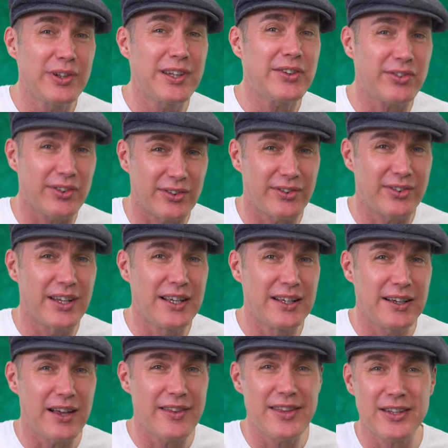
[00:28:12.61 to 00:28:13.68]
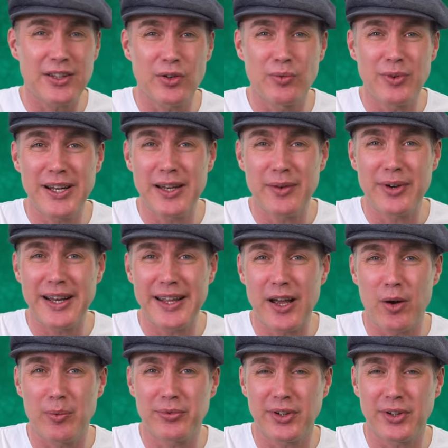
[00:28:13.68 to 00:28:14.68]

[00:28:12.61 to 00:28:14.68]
listens, I think can really, really help.